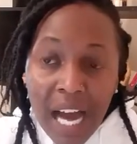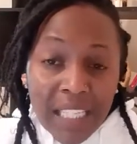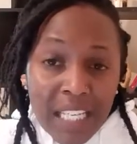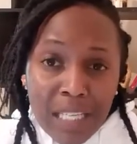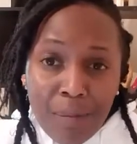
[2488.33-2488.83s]

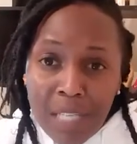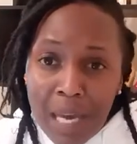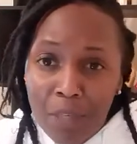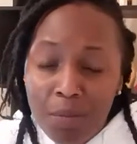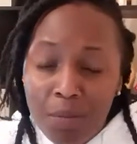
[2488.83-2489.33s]
at the same
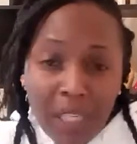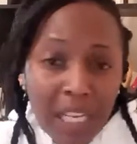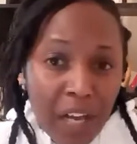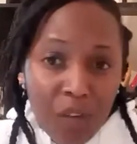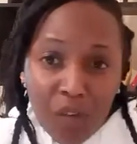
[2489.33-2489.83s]
time, just bringing
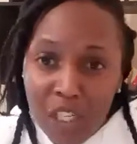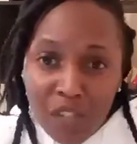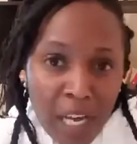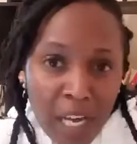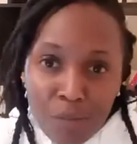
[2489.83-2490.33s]
like fresh
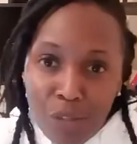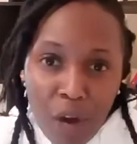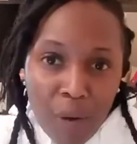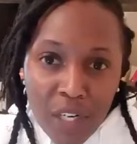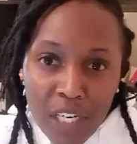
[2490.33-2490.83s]
vibes to
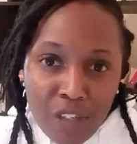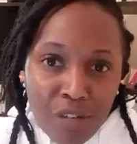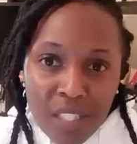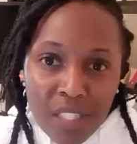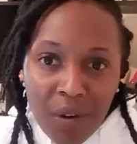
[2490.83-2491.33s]
our
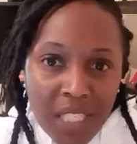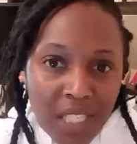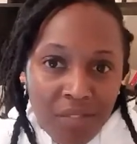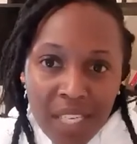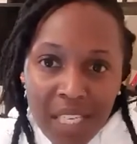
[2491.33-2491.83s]
radios and our
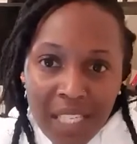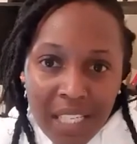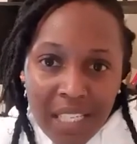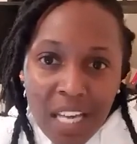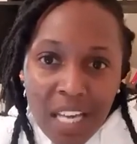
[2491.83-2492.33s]
TVs
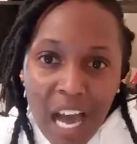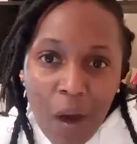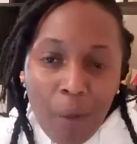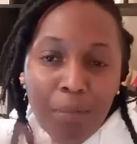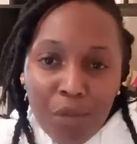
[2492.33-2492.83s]
and
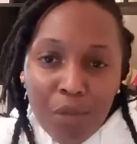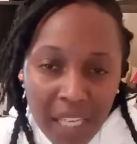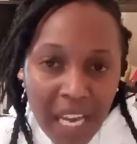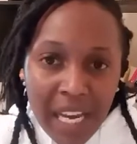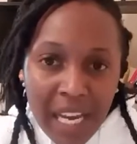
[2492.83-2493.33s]
our
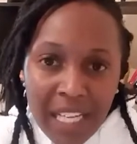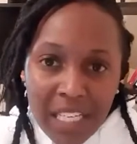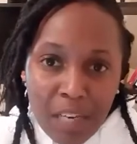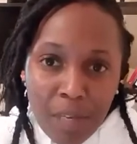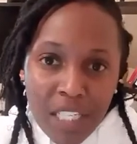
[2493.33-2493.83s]
music and
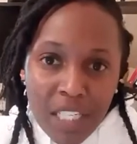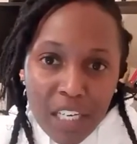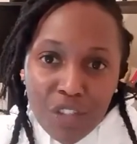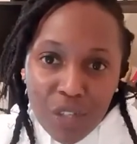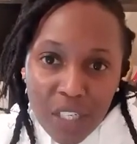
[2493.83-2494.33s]
entertainment
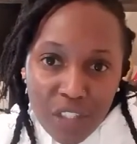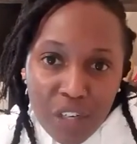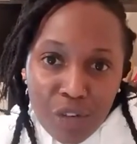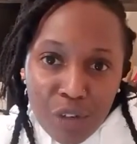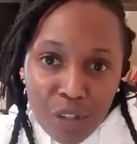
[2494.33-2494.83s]
industry in
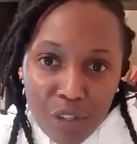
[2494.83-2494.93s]
general.